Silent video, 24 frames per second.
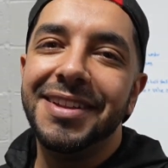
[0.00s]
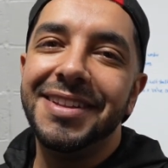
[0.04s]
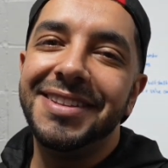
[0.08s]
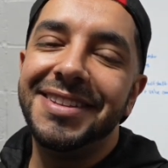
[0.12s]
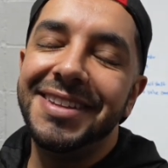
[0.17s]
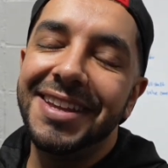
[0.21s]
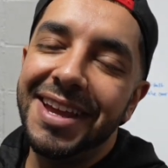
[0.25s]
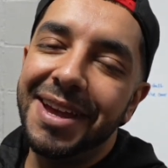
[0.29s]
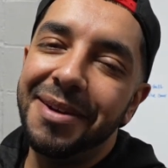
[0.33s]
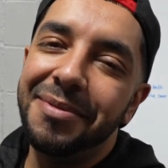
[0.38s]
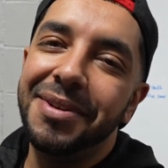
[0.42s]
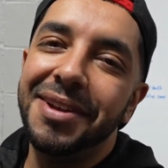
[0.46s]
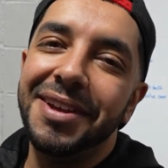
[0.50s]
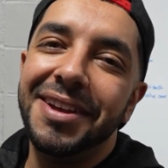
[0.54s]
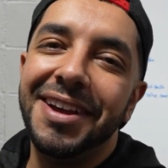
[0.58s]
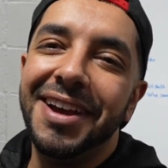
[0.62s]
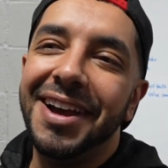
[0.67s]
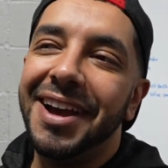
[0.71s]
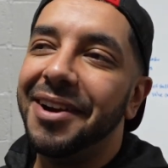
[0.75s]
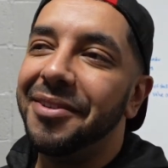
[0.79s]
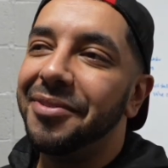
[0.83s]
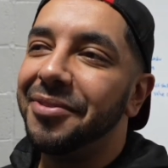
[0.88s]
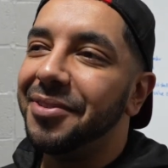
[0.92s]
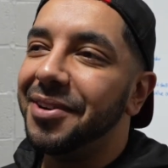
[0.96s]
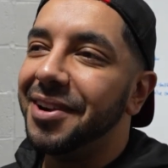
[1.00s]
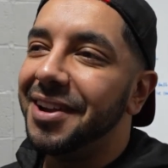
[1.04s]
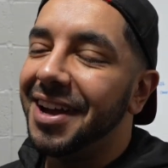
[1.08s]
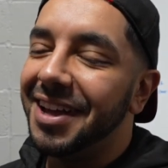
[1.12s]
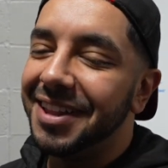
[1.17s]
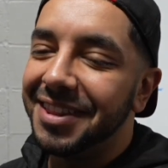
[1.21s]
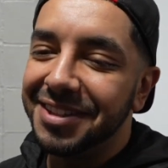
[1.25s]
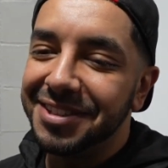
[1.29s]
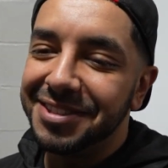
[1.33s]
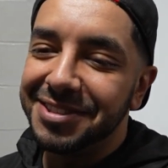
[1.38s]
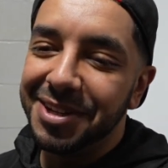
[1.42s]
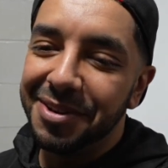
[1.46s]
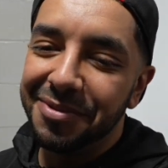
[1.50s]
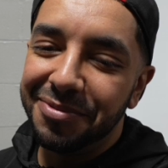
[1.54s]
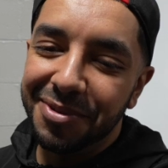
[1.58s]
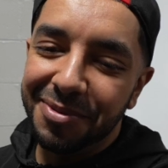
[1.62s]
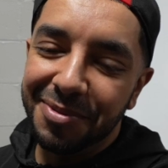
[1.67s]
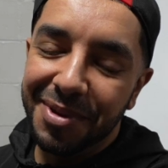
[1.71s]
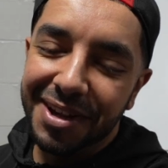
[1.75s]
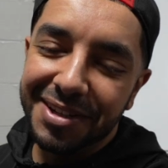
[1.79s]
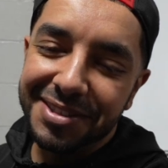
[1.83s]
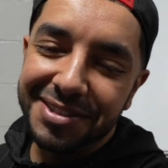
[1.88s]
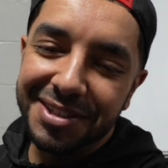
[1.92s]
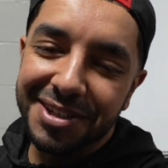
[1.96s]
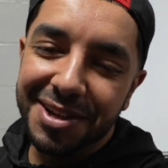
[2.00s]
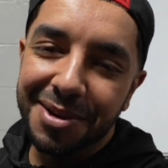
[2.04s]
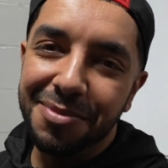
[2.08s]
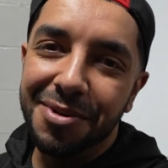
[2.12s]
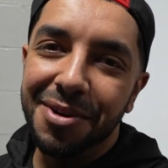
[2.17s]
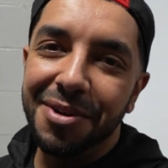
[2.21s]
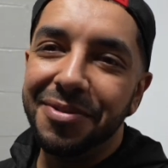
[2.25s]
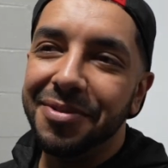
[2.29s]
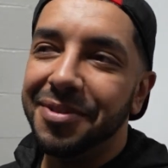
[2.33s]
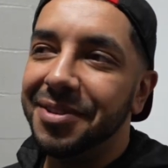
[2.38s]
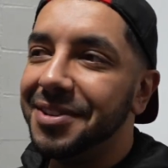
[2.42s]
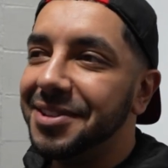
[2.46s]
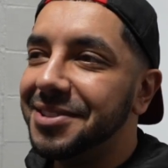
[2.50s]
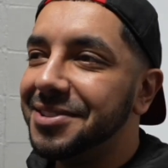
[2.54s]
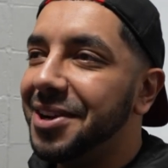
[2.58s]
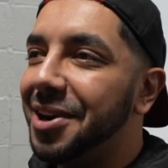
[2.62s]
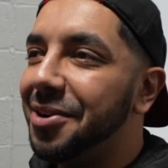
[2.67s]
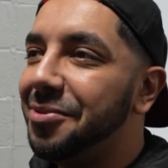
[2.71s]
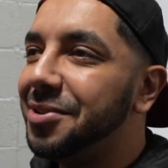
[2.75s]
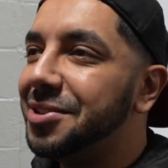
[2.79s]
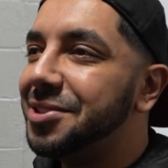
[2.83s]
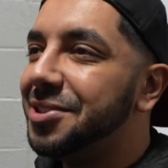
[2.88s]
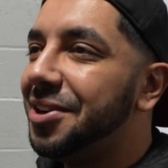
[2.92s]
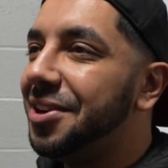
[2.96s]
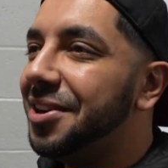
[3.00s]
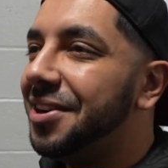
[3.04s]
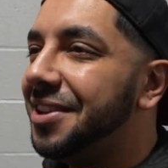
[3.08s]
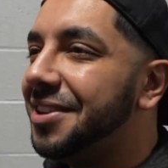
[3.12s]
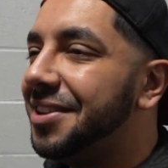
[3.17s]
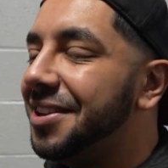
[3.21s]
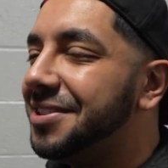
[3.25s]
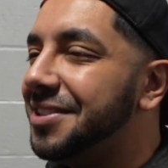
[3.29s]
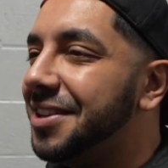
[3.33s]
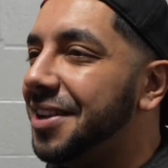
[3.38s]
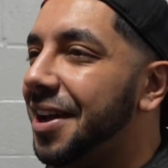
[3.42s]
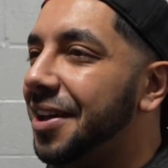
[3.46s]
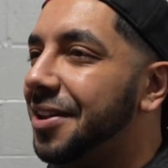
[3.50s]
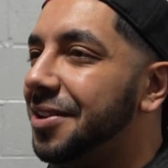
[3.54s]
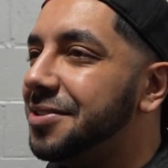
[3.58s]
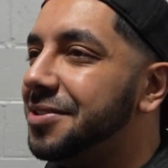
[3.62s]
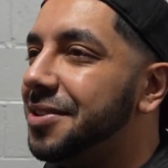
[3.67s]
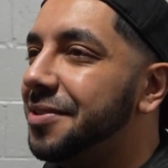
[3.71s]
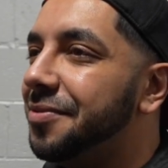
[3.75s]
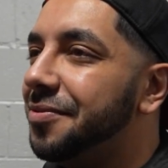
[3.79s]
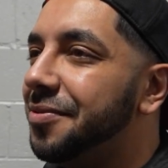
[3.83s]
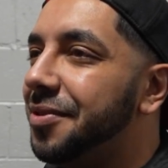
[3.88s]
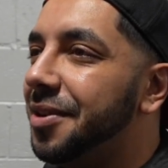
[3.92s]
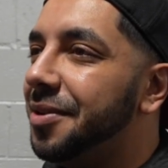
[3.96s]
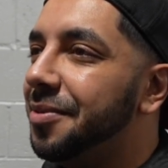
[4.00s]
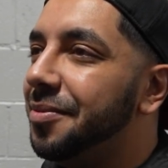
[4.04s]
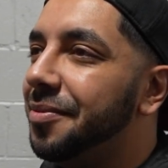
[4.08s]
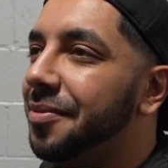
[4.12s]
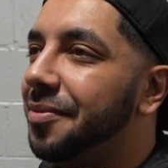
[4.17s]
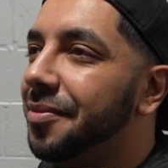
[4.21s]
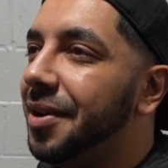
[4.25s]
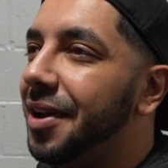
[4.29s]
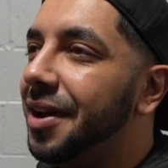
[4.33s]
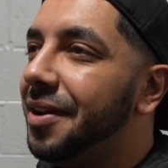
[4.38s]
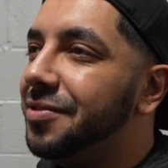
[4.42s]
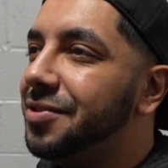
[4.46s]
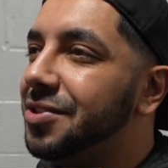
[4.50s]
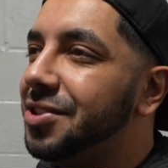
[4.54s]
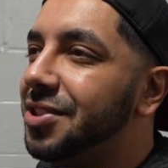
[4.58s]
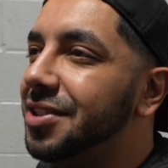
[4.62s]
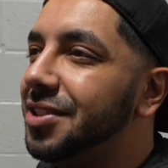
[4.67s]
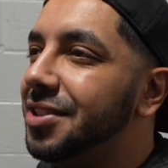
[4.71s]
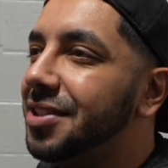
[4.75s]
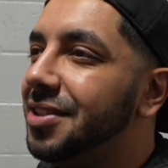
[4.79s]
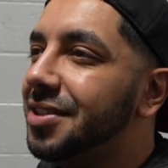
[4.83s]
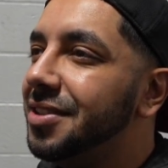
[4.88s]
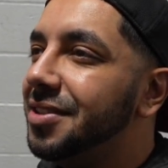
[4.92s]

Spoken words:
damn it, I forgot the subframe has to come off on this car. Which car that doesn't have the subframe? FG?